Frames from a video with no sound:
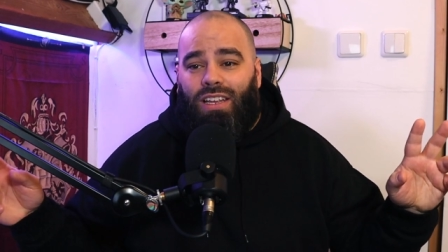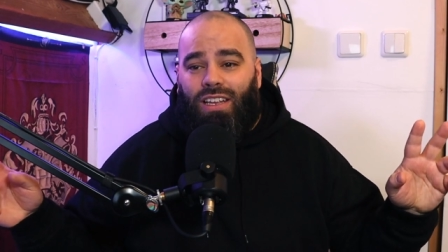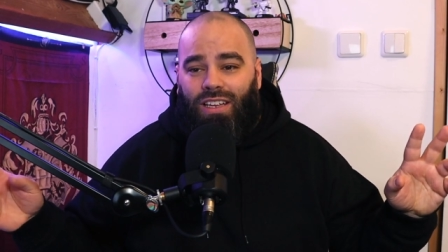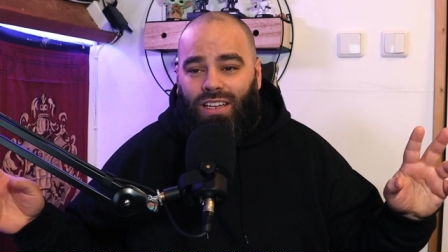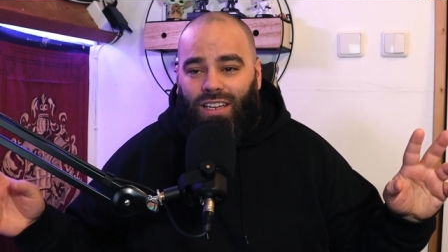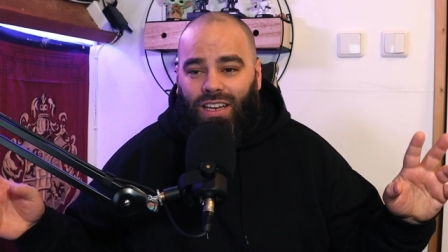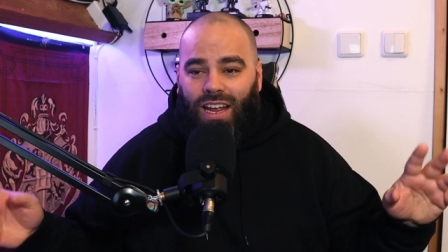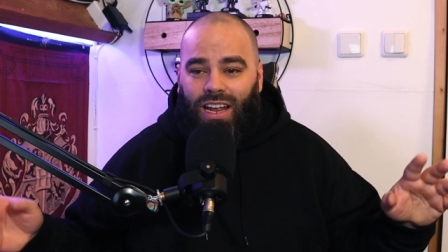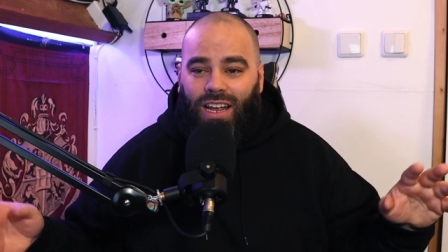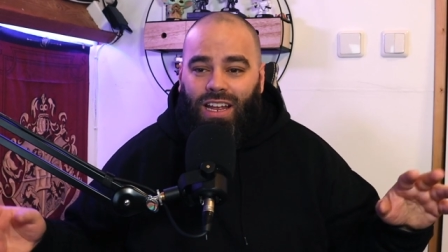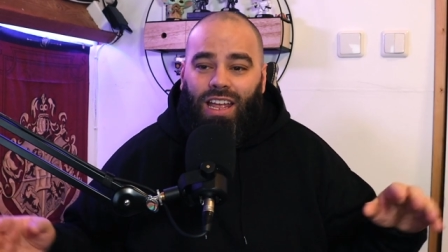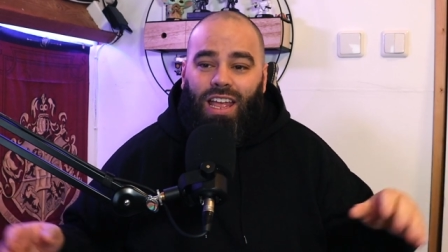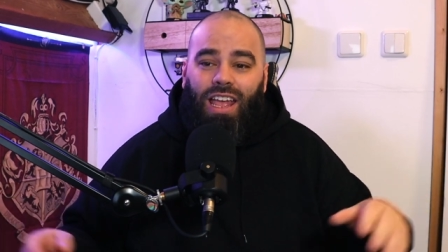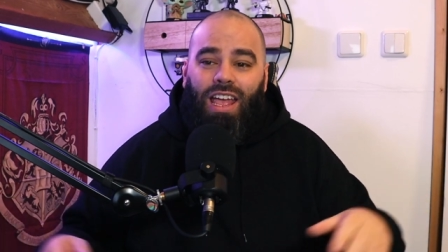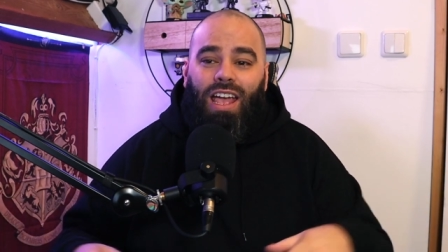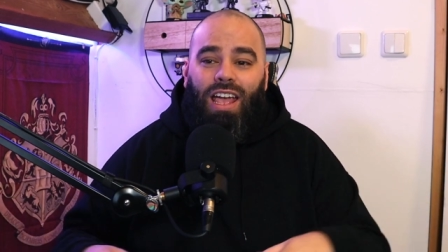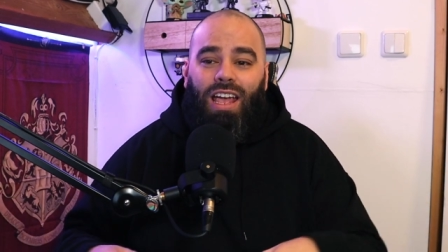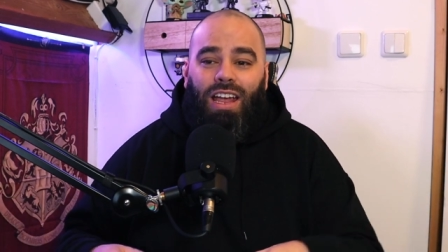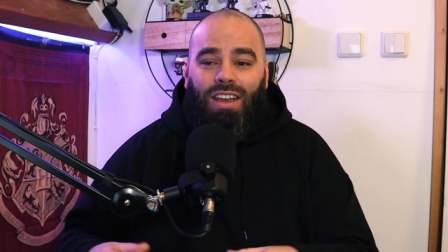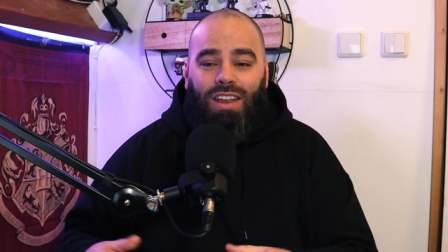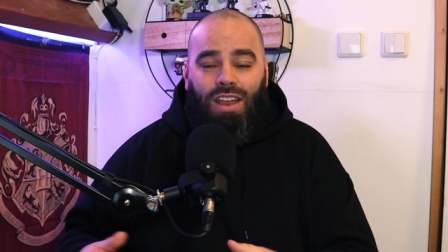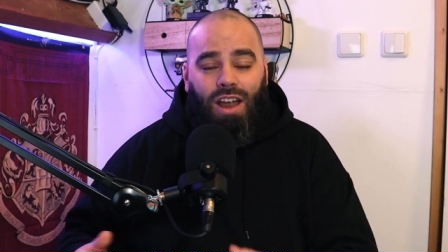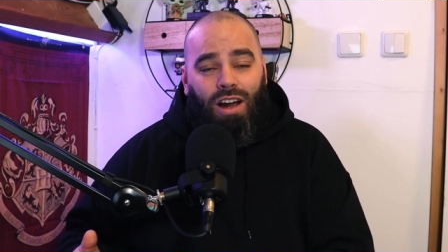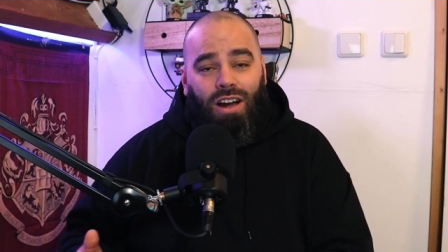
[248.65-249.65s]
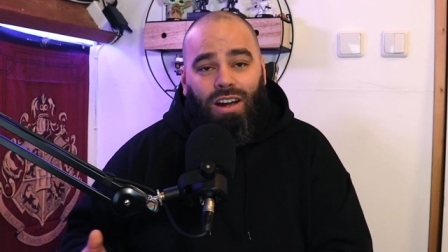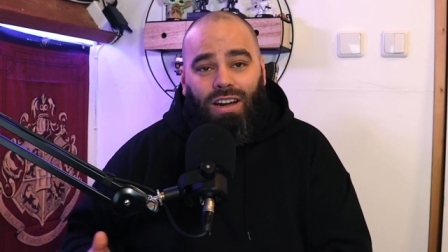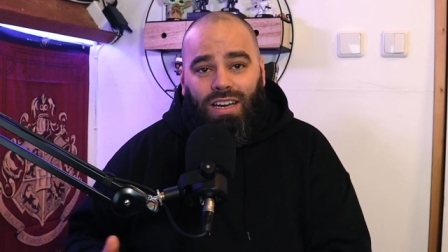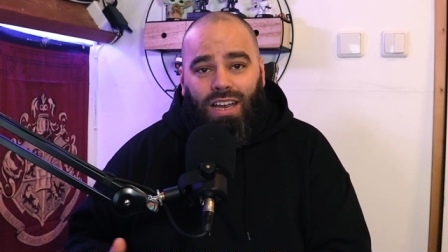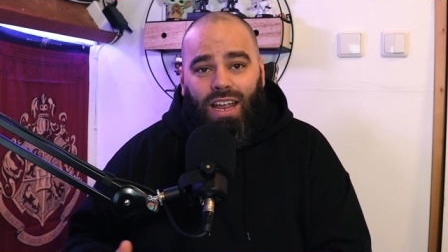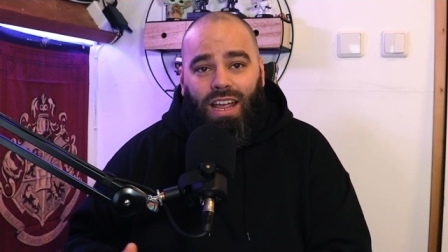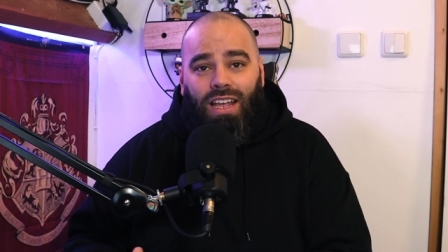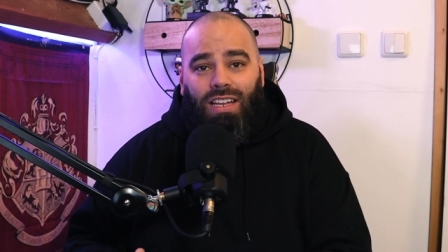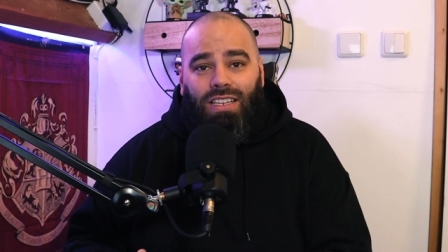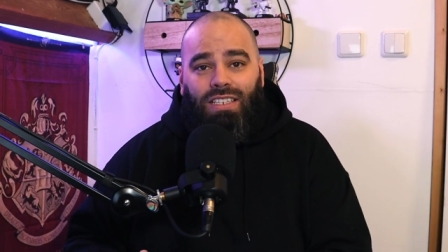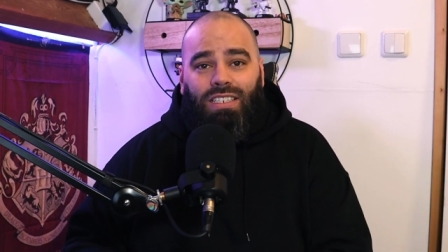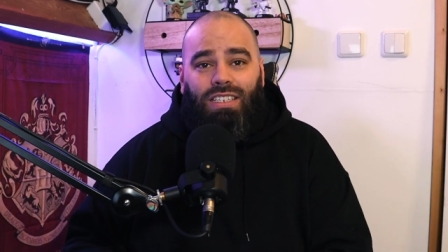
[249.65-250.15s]
Like there are
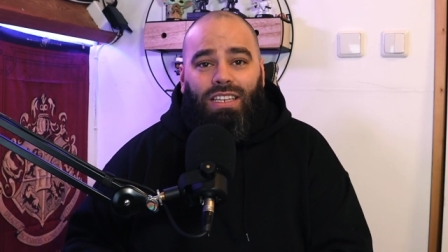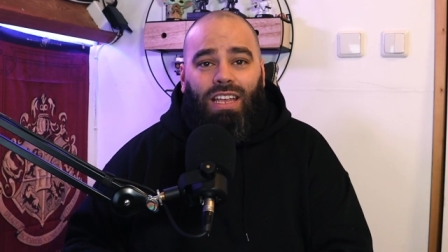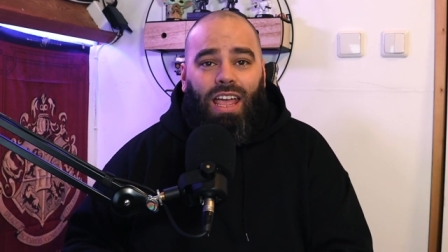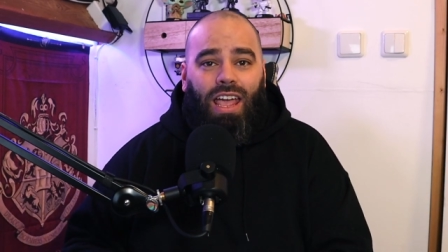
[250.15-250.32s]
dates,